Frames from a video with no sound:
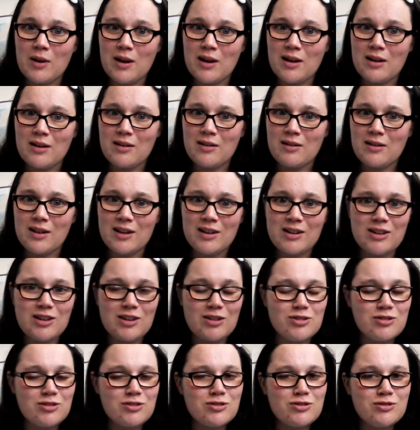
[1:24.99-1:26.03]
Like, you
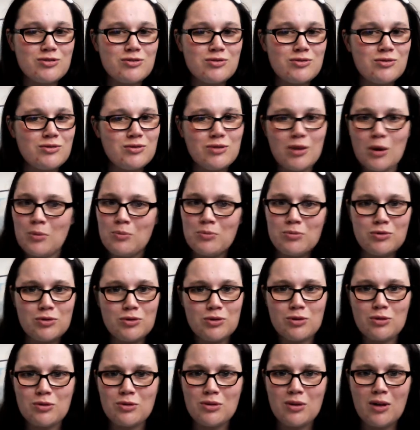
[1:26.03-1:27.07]
just don't do
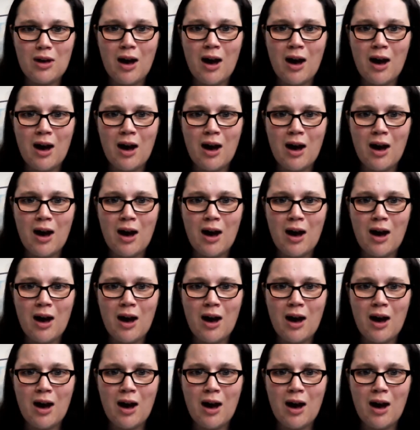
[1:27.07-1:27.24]
that.